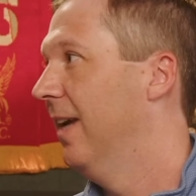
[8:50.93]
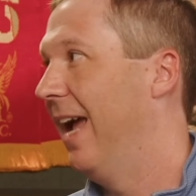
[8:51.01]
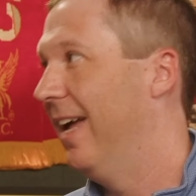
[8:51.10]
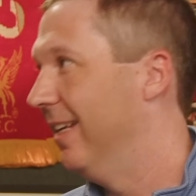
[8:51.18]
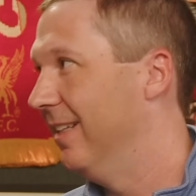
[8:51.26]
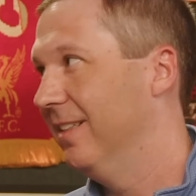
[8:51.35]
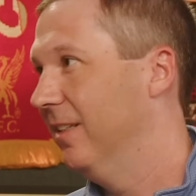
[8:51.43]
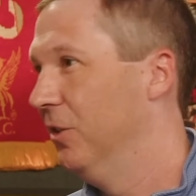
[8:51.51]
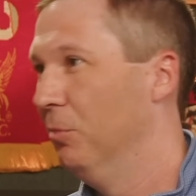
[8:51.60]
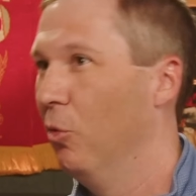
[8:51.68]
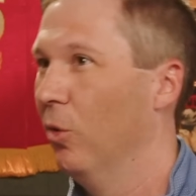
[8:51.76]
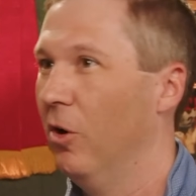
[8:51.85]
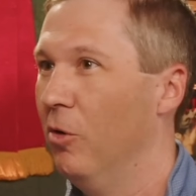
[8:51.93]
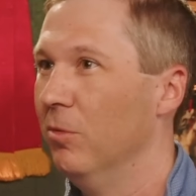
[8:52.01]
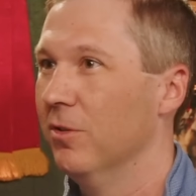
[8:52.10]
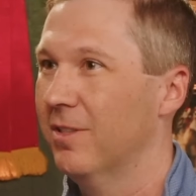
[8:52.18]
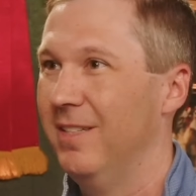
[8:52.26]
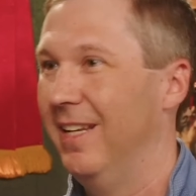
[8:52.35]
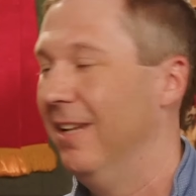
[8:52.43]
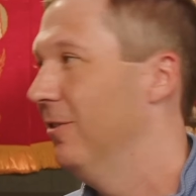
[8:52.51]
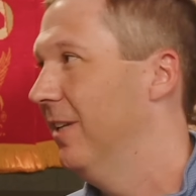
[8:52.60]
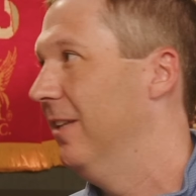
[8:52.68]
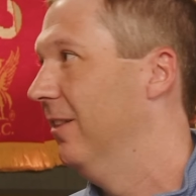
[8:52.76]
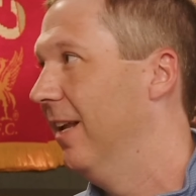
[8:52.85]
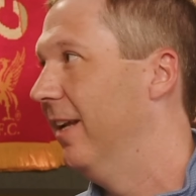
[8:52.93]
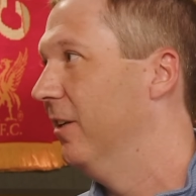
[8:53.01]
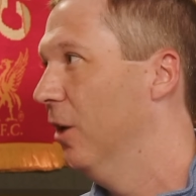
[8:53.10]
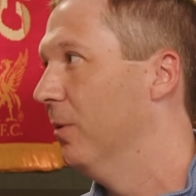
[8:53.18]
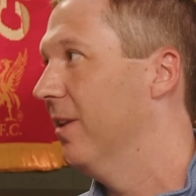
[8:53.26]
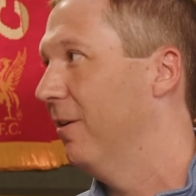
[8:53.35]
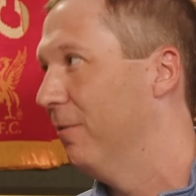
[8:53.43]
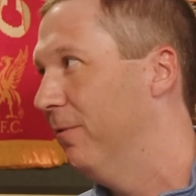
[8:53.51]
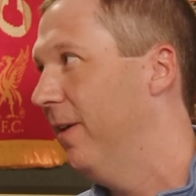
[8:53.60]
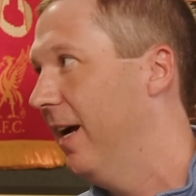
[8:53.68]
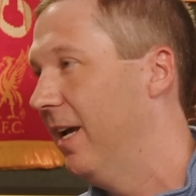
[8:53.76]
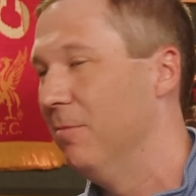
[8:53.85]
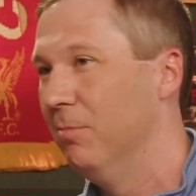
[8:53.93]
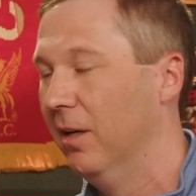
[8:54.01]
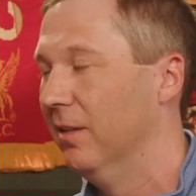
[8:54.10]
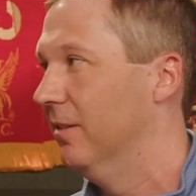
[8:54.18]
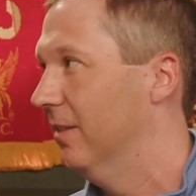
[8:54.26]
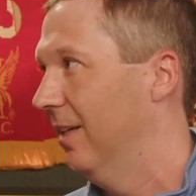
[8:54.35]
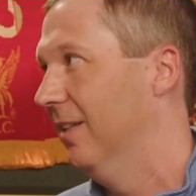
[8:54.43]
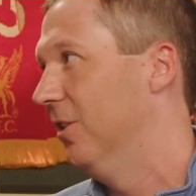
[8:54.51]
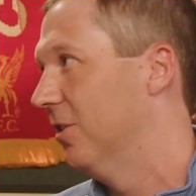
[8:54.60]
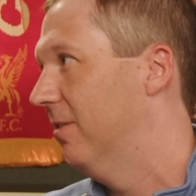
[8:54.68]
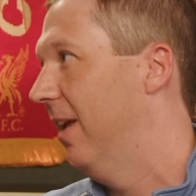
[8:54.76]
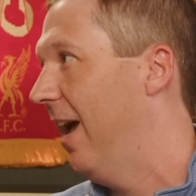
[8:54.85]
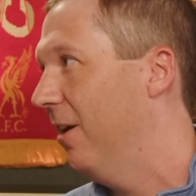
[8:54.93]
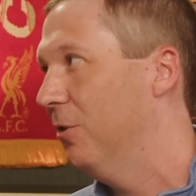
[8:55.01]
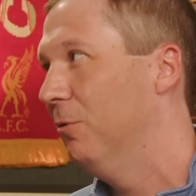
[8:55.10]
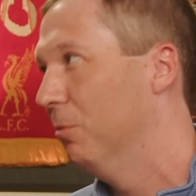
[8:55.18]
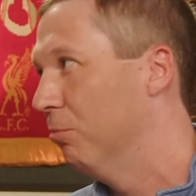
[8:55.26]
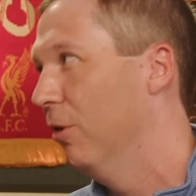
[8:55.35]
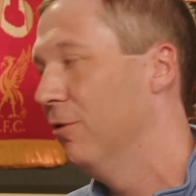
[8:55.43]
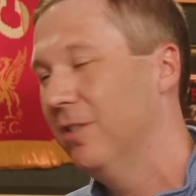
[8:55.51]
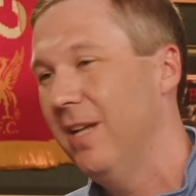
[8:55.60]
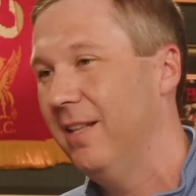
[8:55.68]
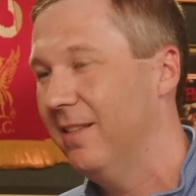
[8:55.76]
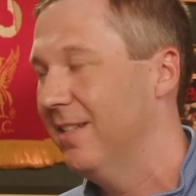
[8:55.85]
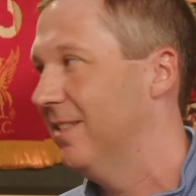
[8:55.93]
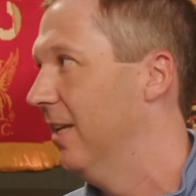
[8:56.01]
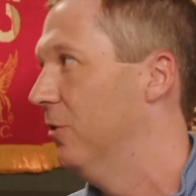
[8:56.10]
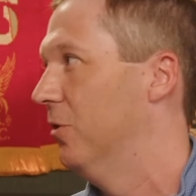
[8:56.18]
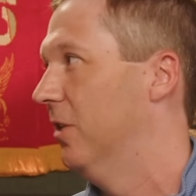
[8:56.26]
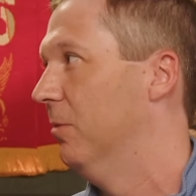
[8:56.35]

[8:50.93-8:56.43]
At DeBoer, I don't think he let it go without a fight, but how you approach that's interesting to